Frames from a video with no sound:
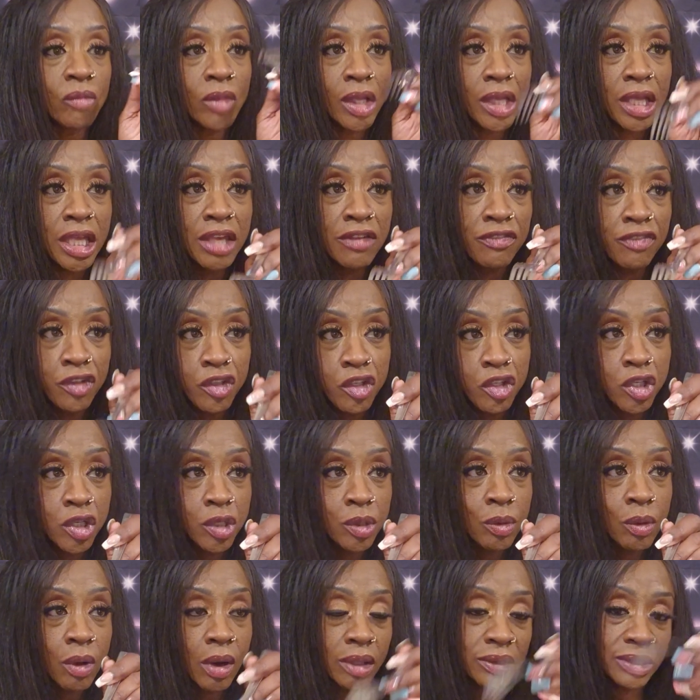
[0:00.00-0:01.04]
If
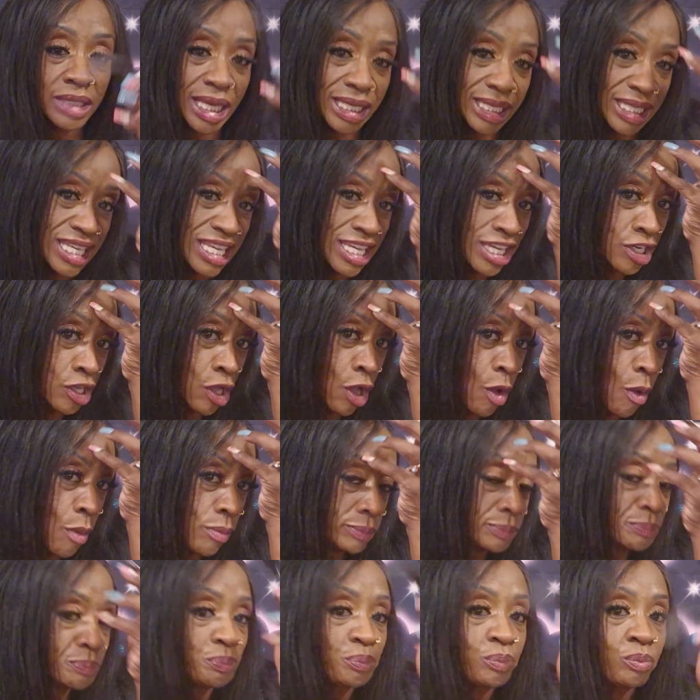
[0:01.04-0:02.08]
you are like
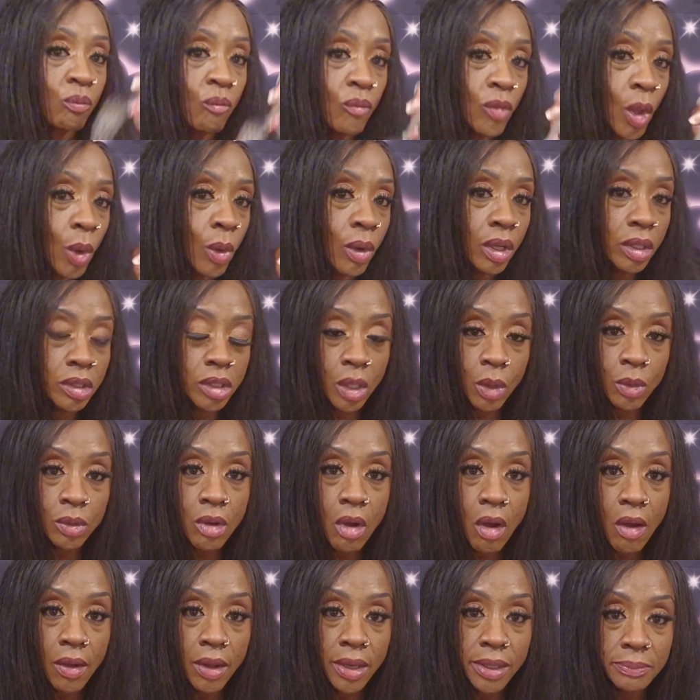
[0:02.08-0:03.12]
keto or a low
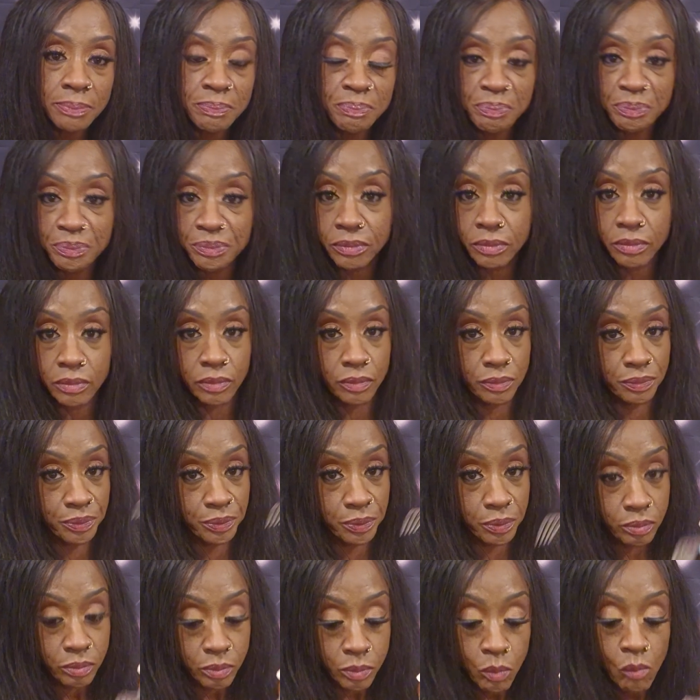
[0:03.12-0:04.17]
carb,
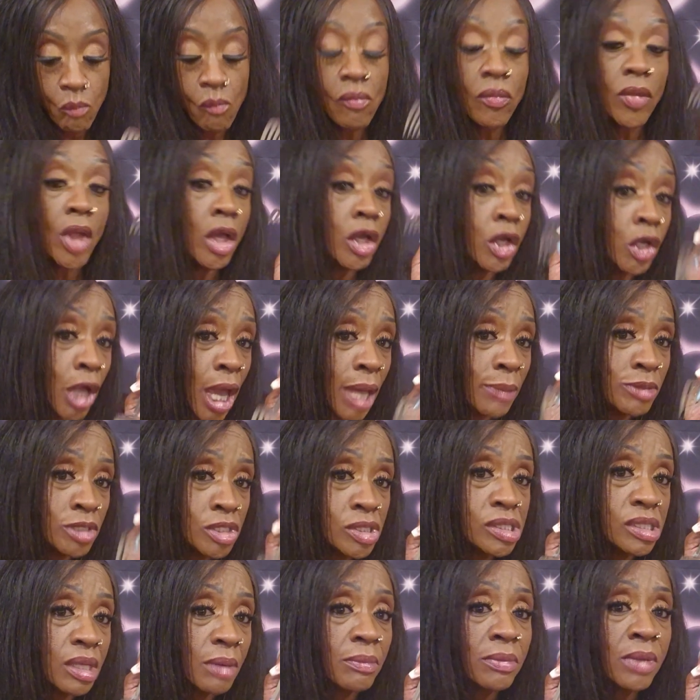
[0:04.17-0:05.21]
grab you
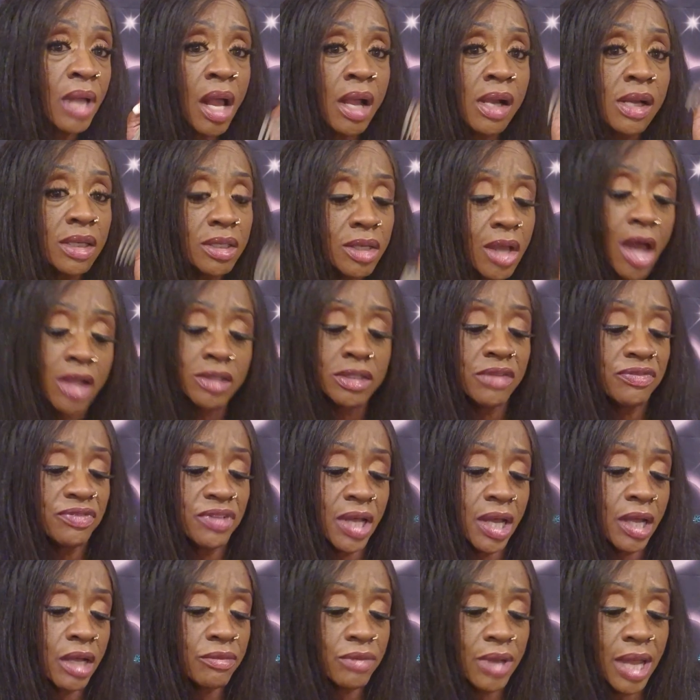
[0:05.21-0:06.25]
some
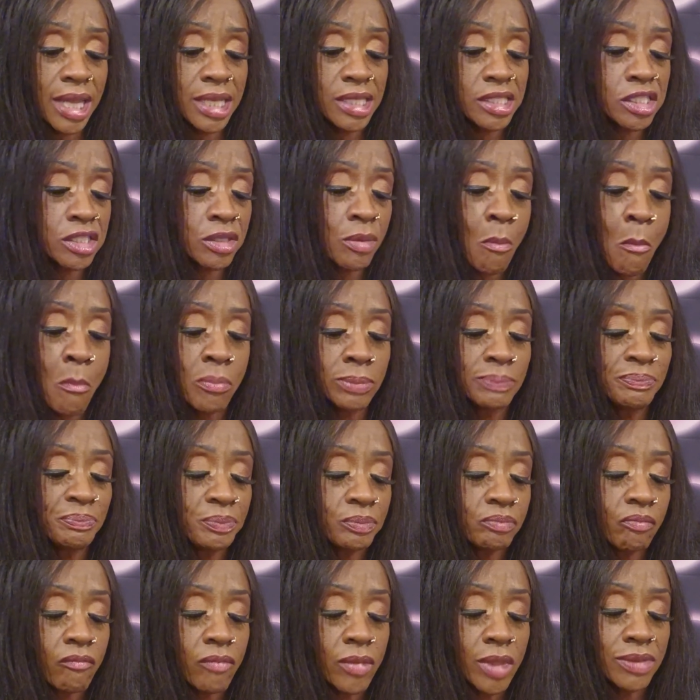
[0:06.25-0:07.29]
cauliflower rice.
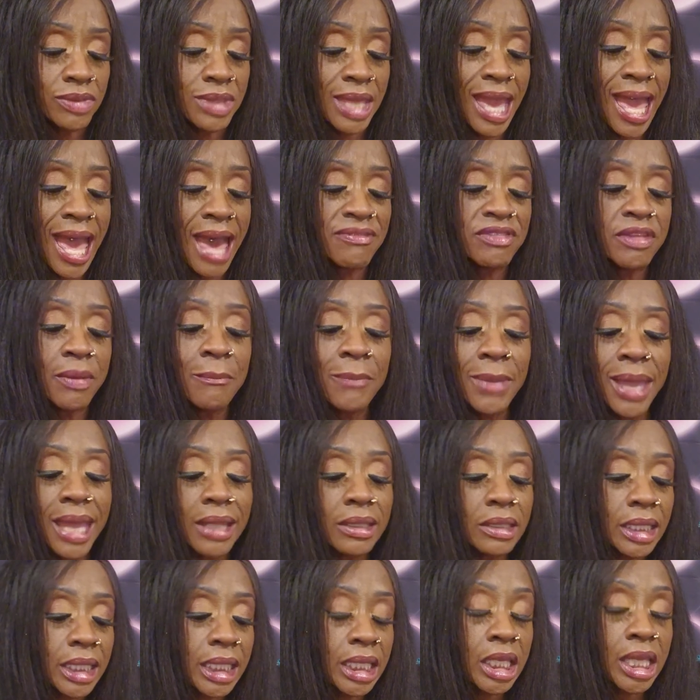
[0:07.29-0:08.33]
They have the
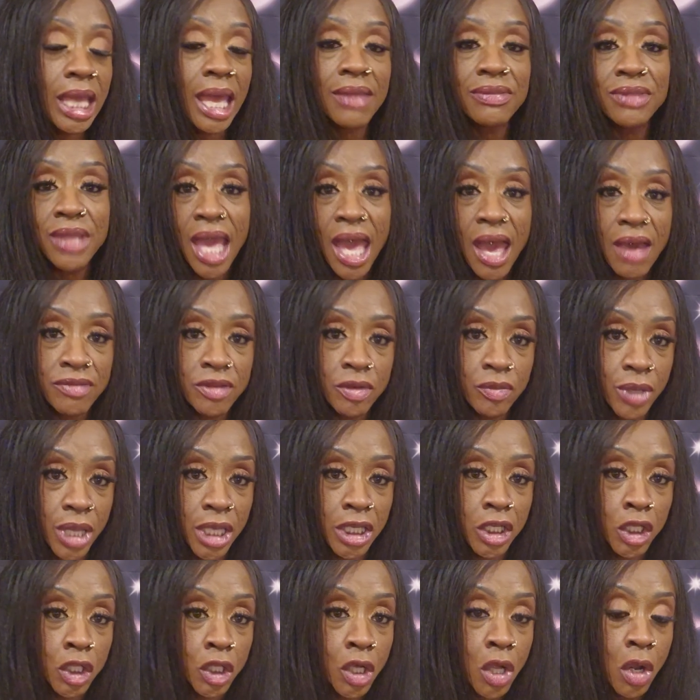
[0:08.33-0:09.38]
medley and they have the
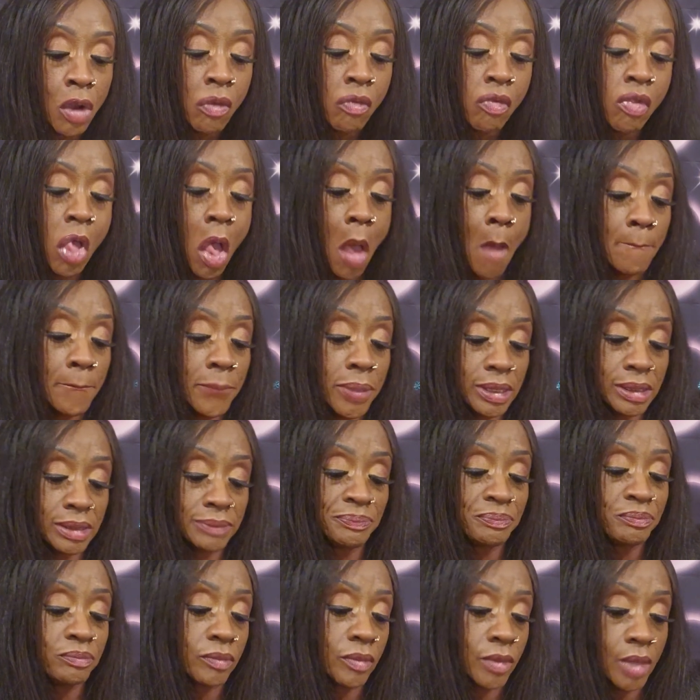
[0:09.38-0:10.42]
regular,
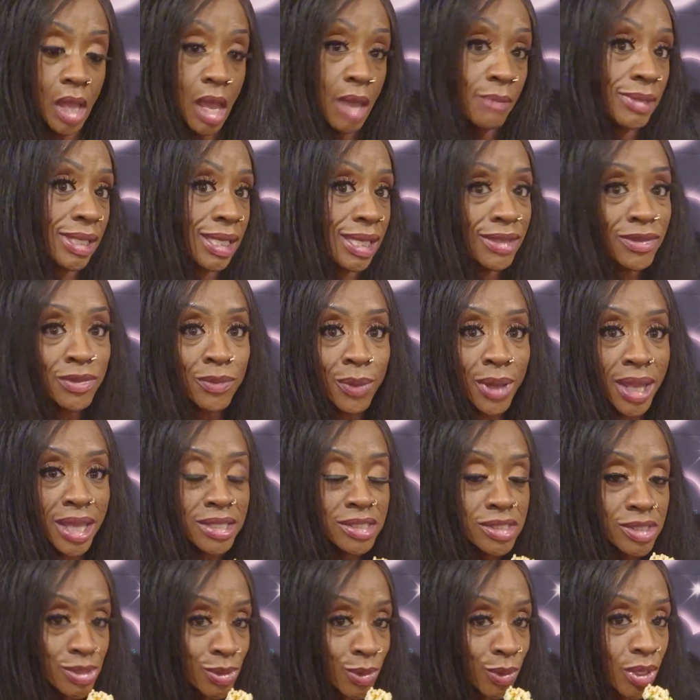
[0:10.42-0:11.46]
but I mean either way
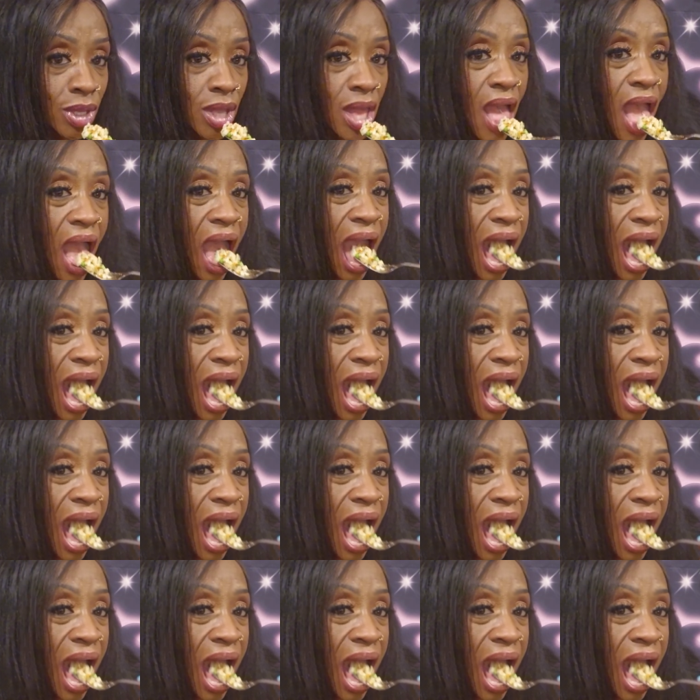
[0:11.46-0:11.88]
it's still good.